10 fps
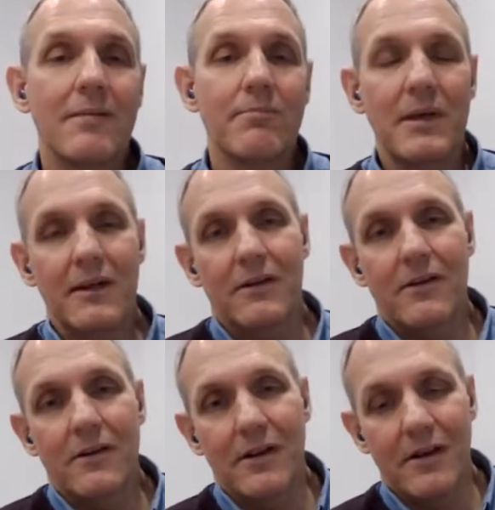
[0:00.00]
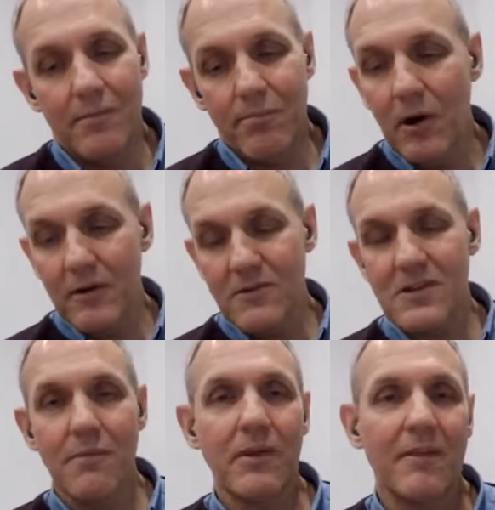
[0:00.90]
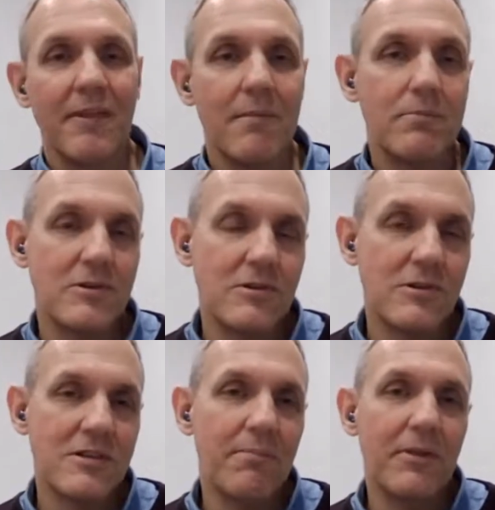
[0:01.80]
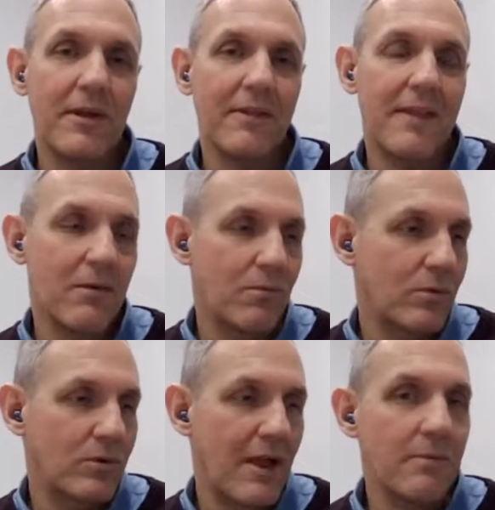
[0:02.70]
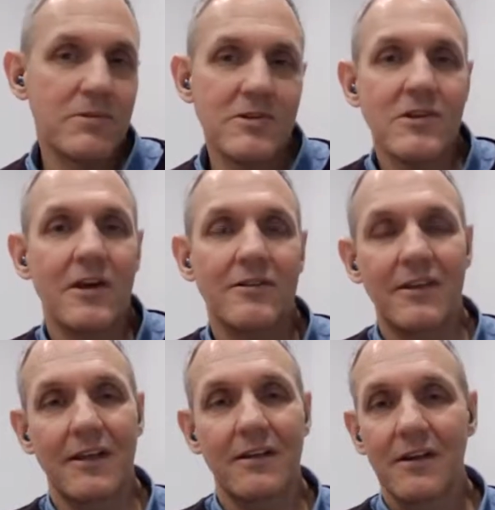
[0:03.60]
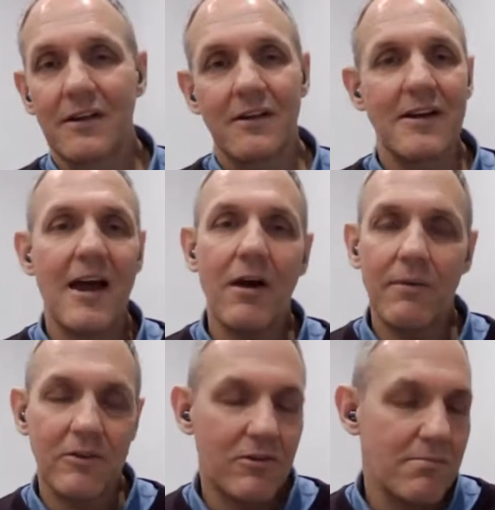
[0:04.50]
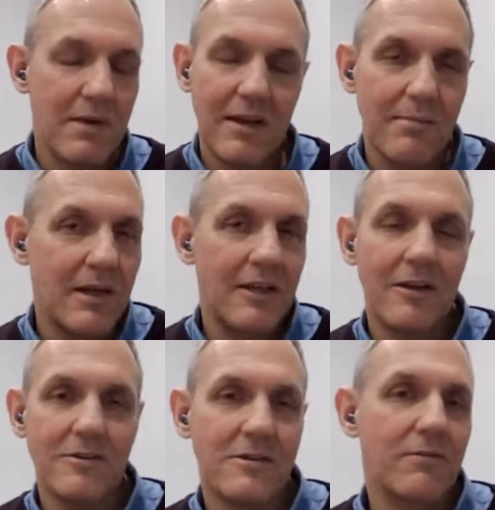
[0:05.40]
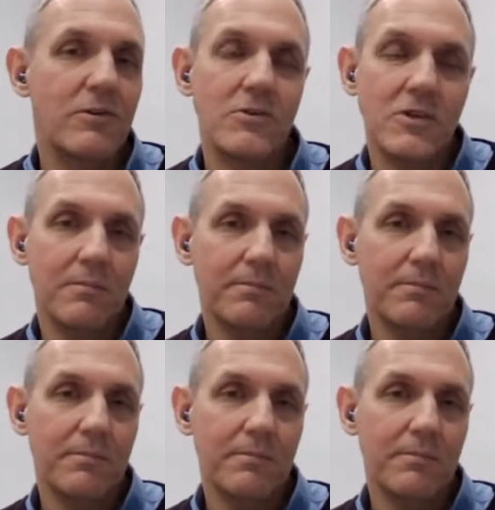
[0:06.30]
been part of something that produced something that will help society now into many, many years in the future.